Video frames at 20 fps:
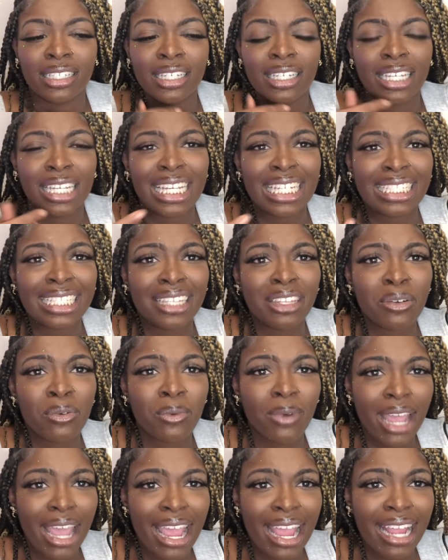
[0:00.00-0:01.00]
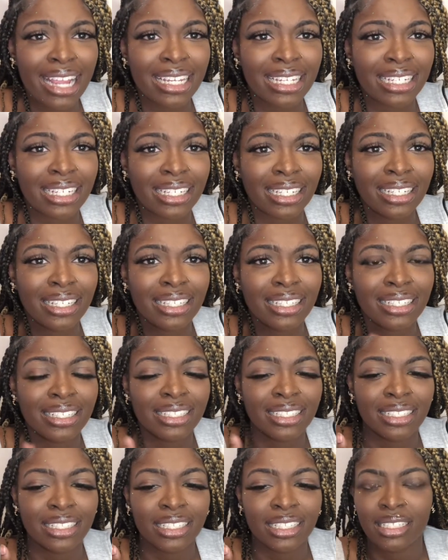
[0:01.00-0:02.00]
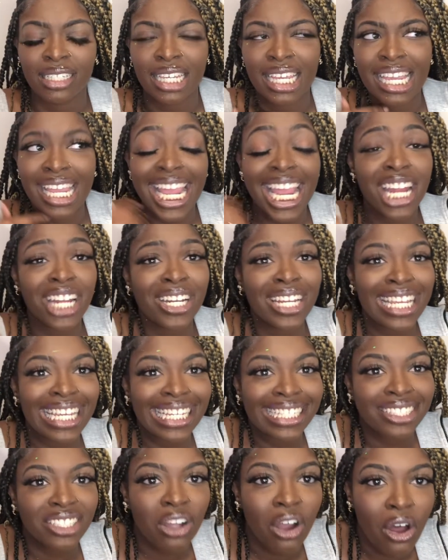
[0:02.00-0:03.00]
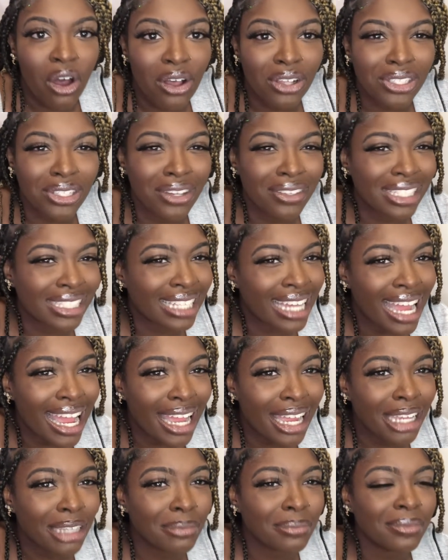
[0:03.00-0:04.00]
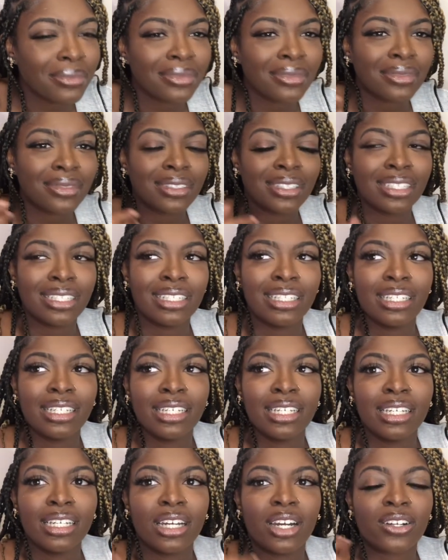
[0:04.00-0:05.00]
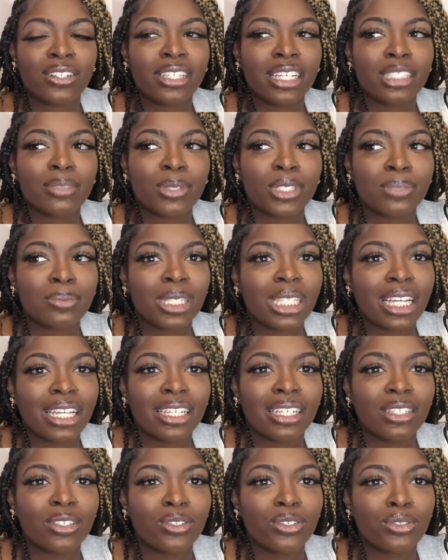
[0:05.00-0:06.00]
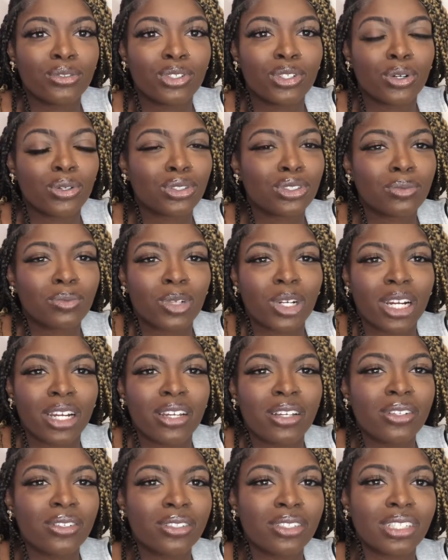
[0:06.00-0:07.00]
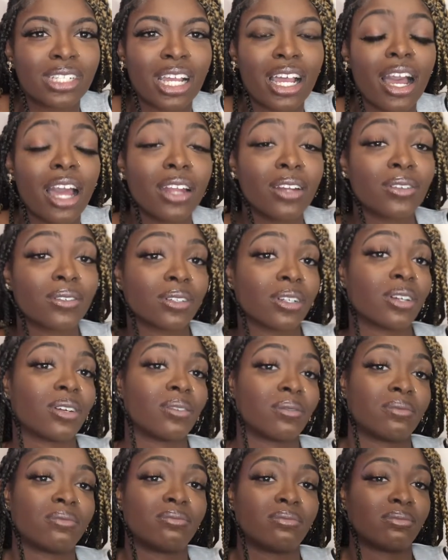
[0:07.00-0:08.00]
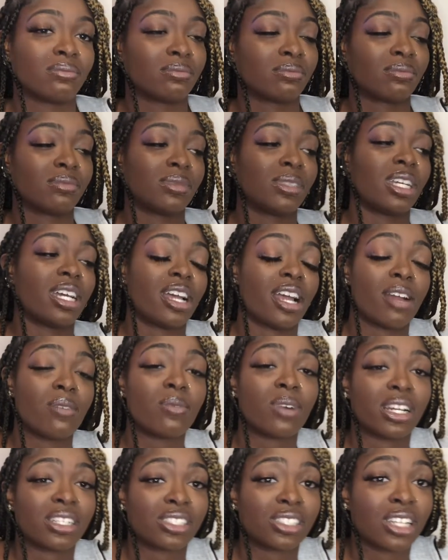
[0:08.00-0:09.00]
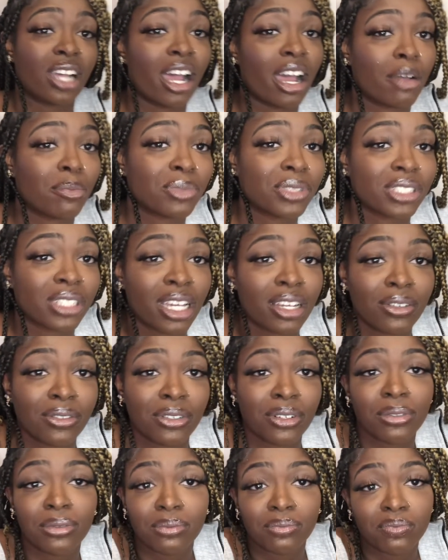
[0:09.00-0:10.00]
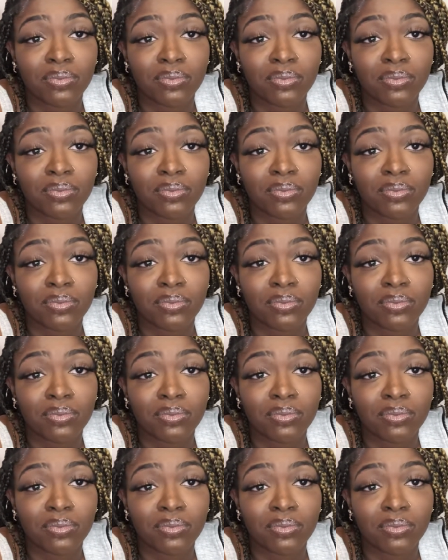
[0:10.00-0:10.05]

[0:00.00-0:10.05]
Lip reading: He's in the way. And he gets calls all the time? Aren't they supposed to be like, you go somewhere else? I don't know. I watch Cops. I don't know.